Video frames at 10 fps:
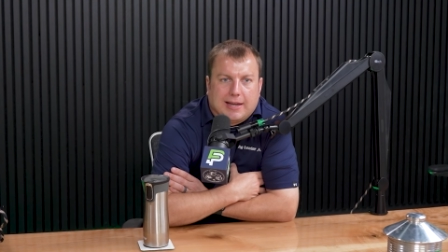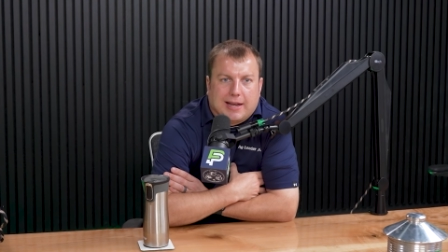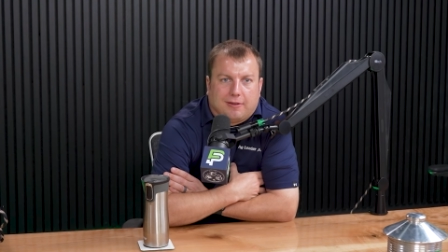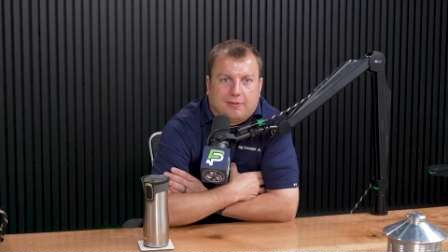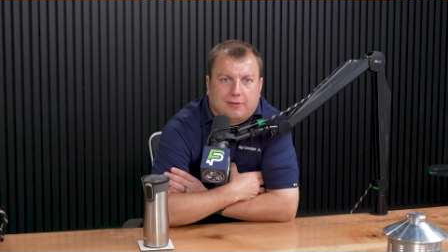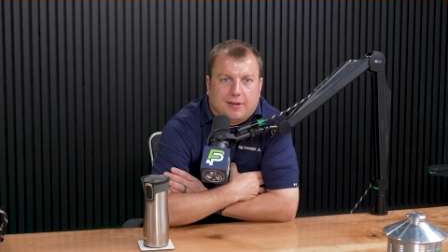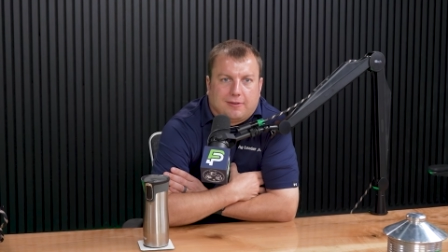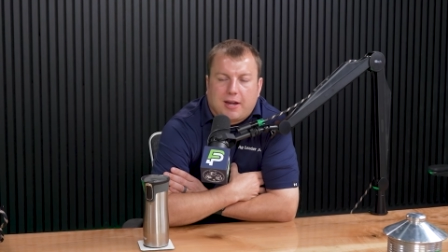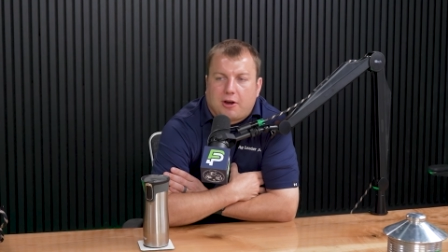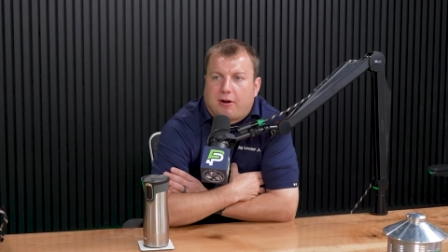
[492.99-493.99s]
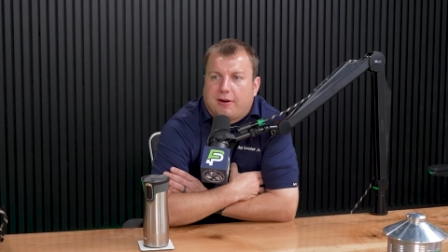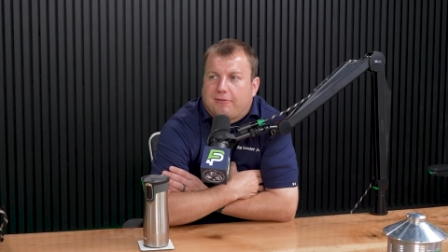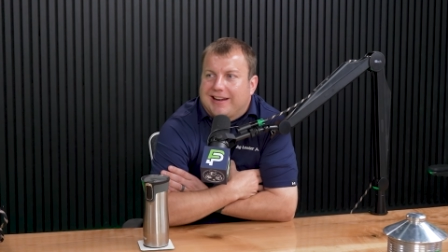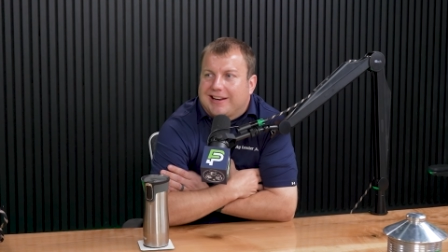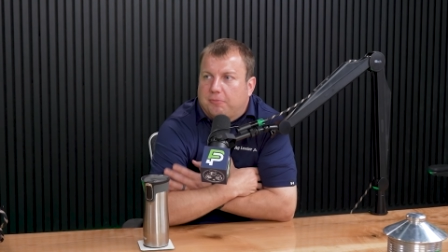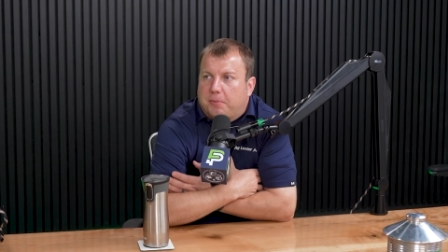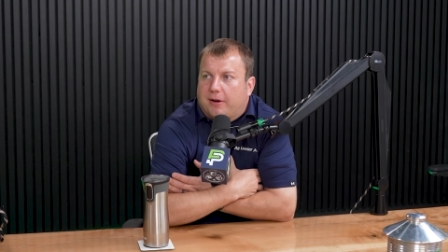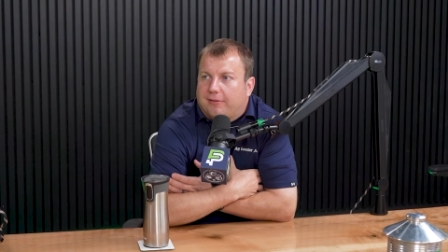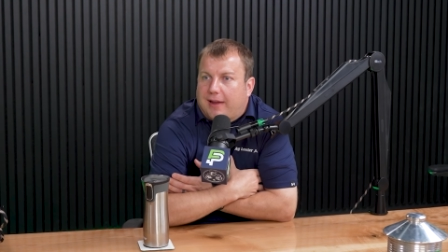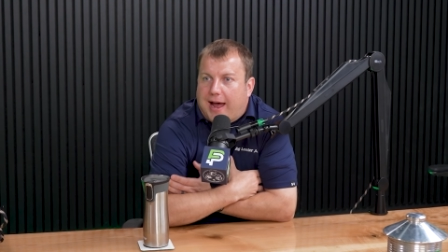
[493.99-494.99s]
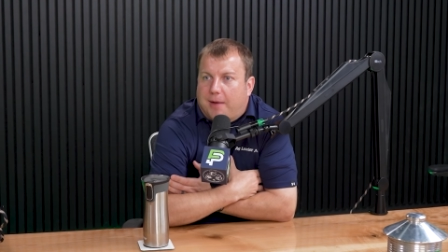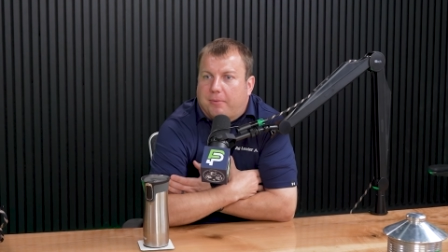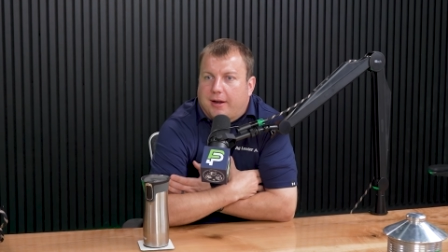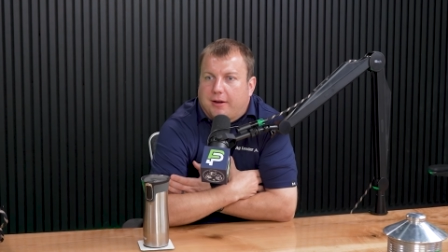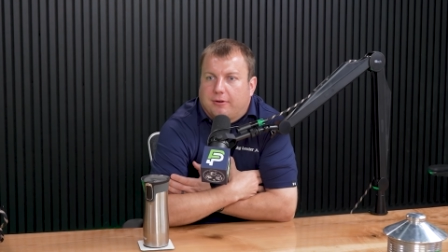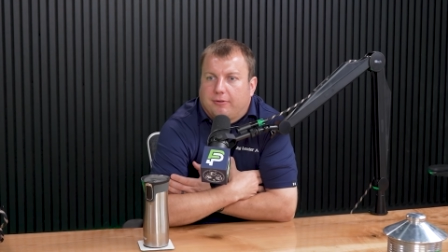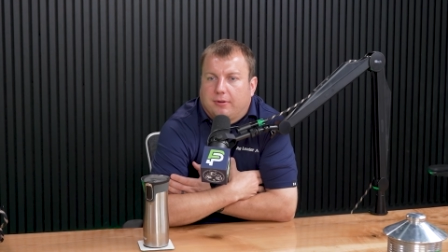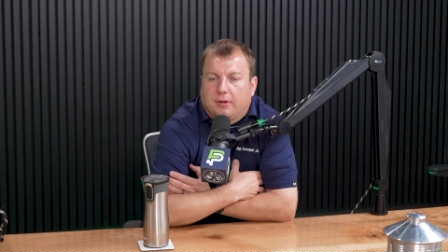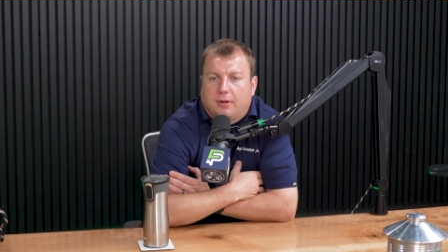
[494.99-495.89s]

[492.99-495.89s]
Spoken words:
it's getting hard to find experienced operators.